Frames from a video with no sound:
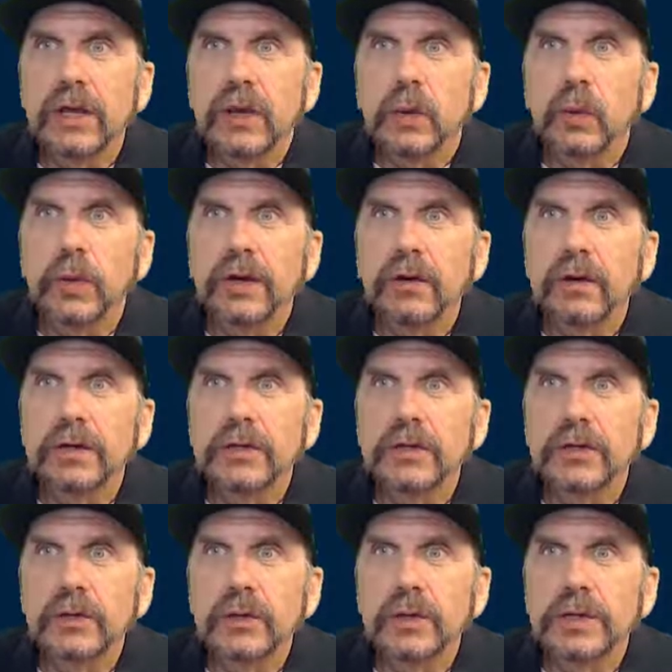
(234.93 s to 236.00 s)
We're going
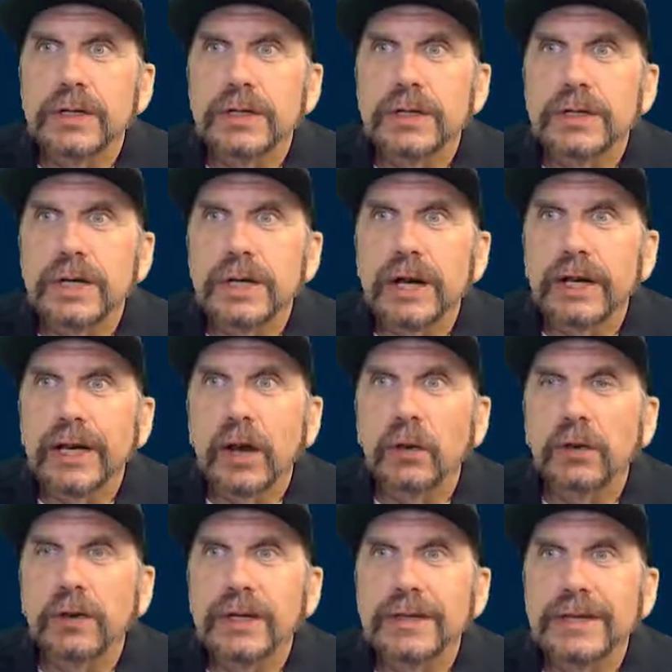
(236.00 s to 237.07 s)
to
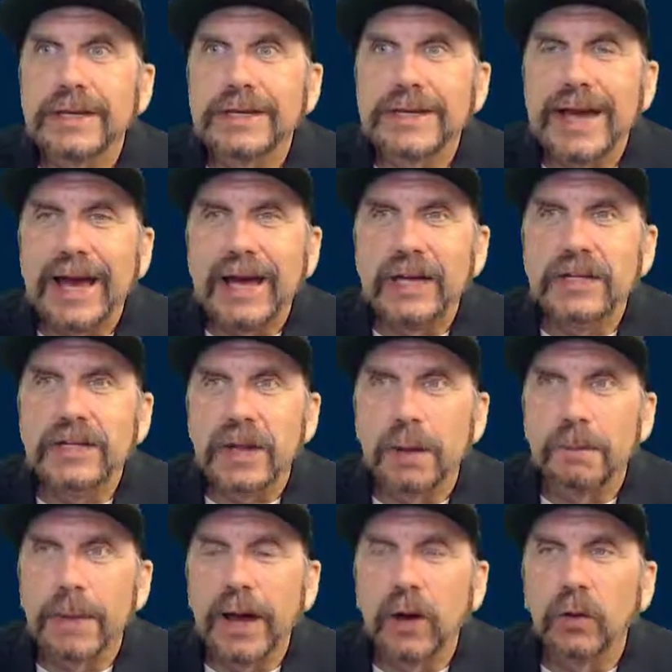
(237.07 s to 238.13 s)
calculate the tax
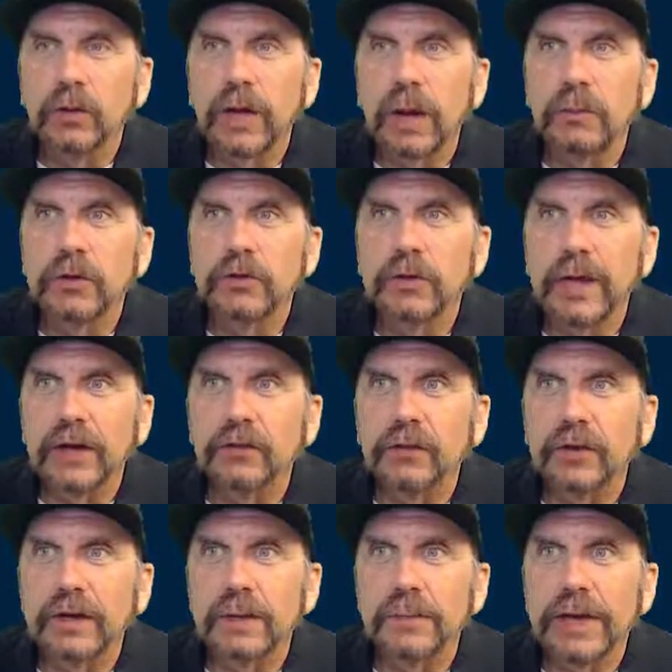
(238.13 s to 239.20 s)
amount, how much they're actually
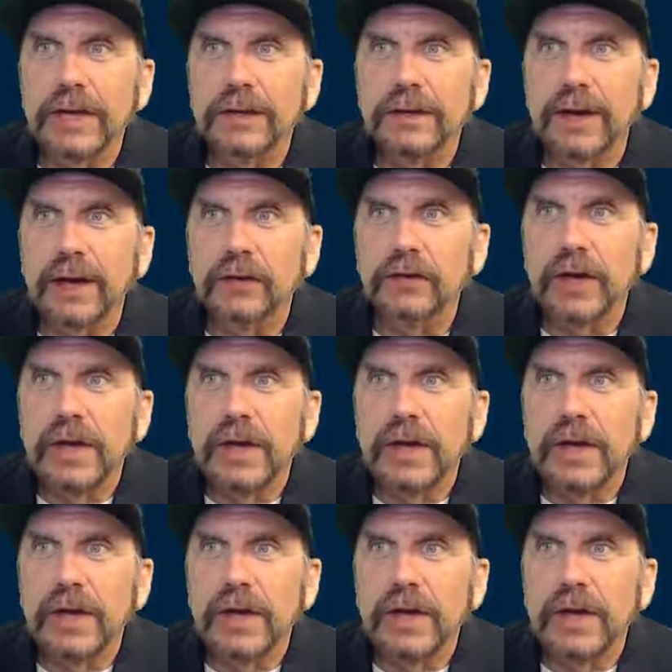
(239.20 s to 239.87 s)
going to pay in tax,